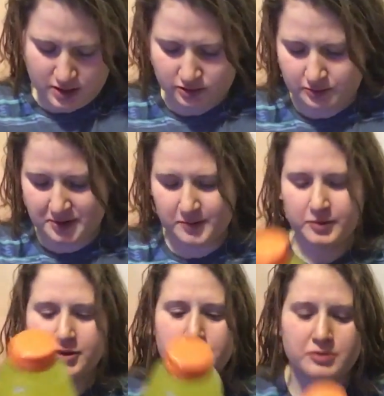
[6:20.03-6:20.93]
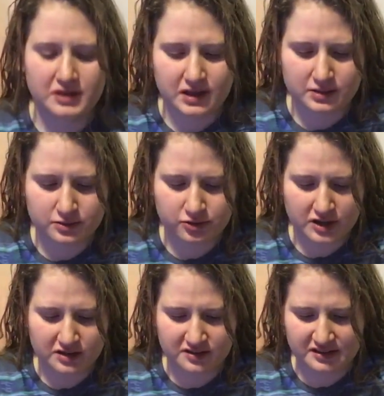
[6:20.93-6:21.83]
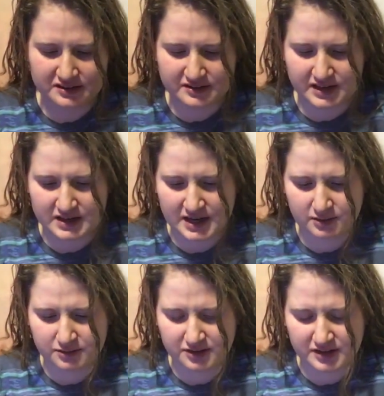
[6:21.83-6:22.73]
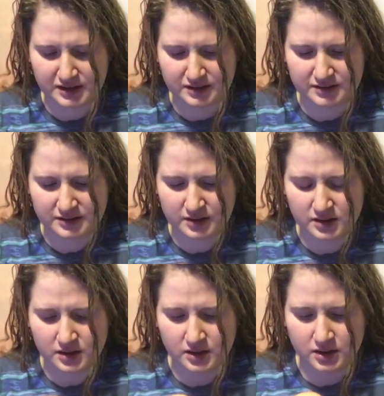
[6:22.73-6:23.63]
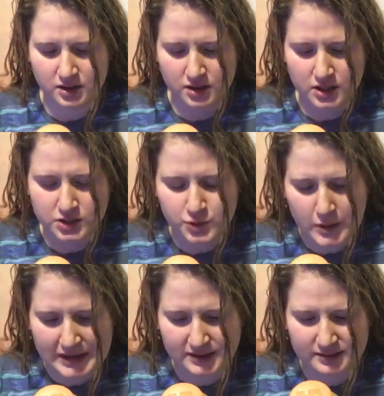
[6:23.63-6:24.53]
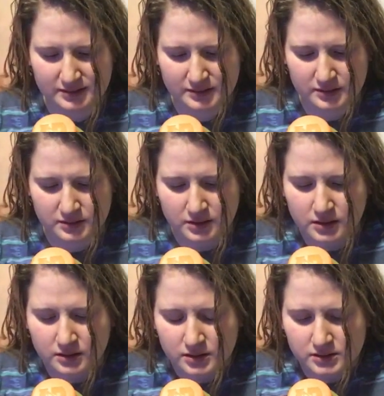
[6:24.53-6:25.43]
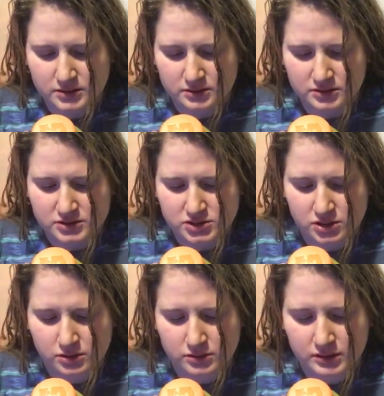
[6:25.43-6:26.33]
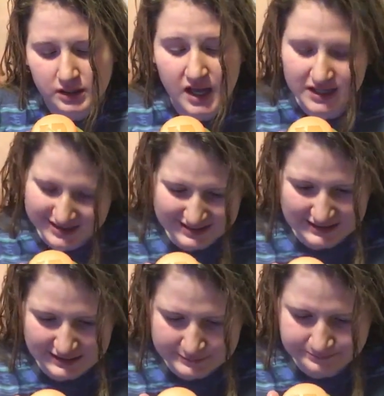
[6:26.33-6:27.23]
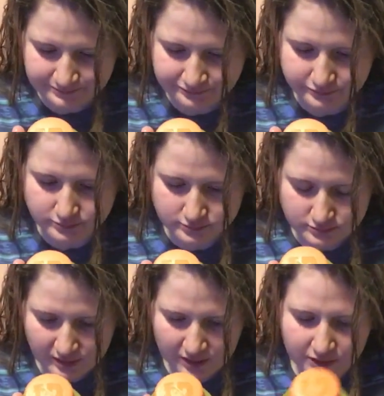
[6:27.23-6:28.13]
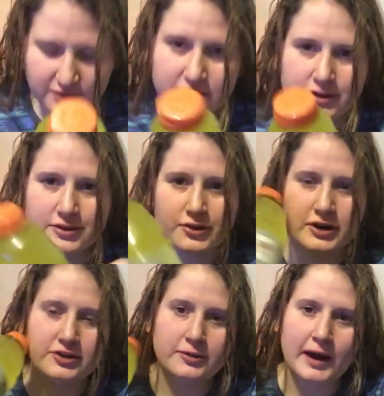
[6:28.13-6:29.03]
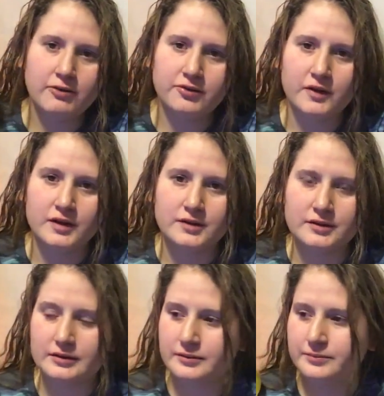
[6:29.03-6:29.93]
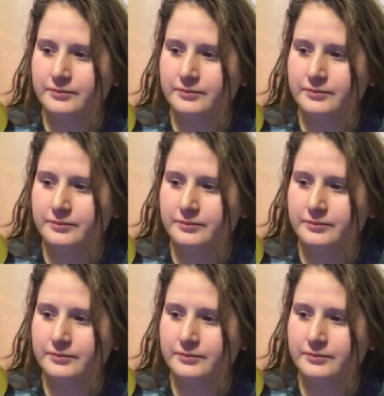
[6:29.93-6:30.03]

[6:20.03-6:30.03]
So I'm supposed to drink 16 ounces twice. So luckily, this is 32 ounces.